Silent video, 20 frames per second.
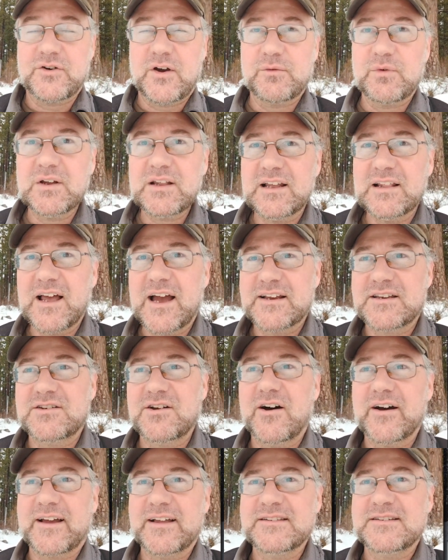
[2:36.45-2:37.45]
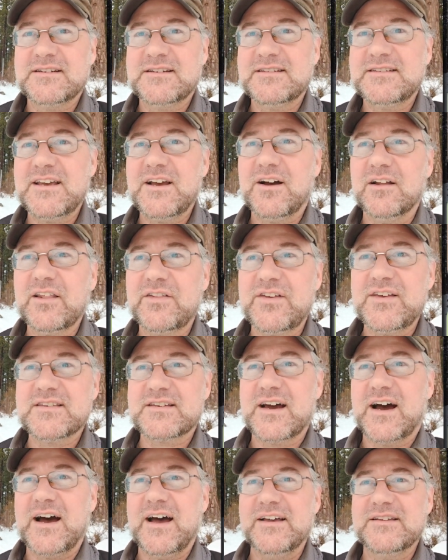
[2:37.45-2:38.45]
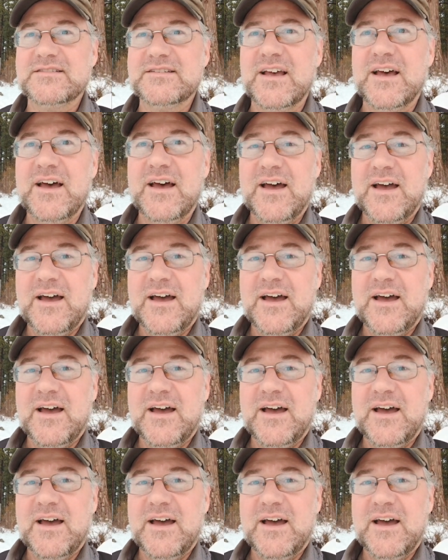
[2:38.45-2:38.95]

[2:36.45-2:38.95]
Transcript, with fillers: So I really liked Dawkins. And to see all of these guys